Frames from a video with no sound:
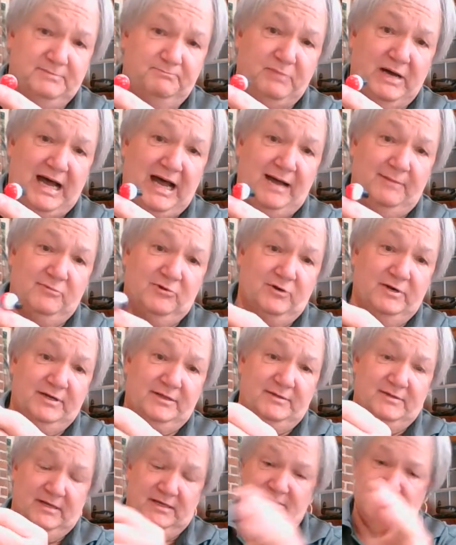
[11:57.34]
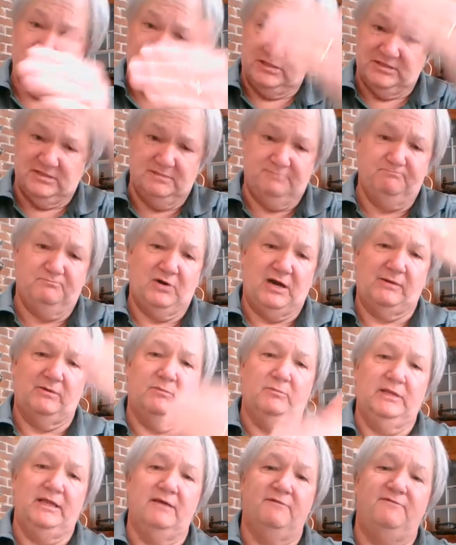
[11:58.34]
bobber at just
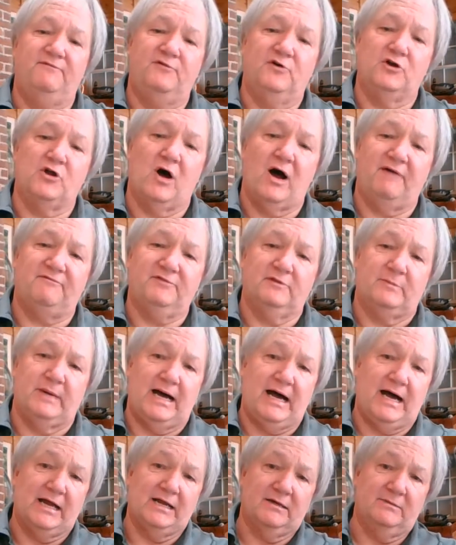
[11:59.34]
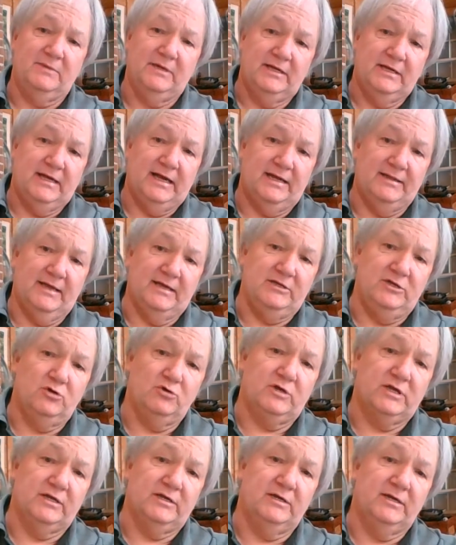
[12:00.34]
probably a foot off the bottom, and then you
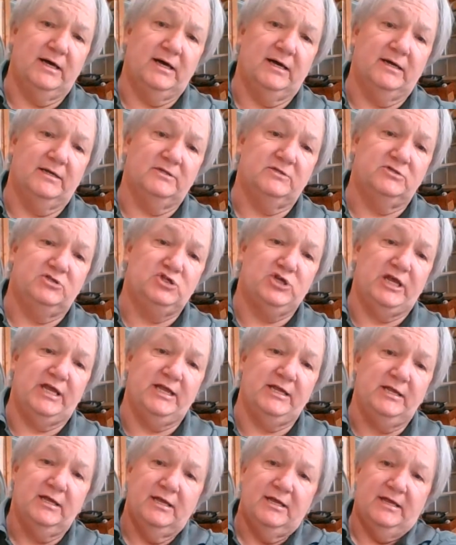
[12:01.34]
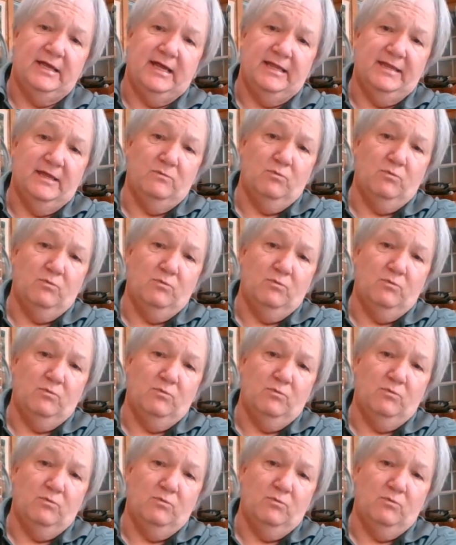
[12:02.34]
can jig and then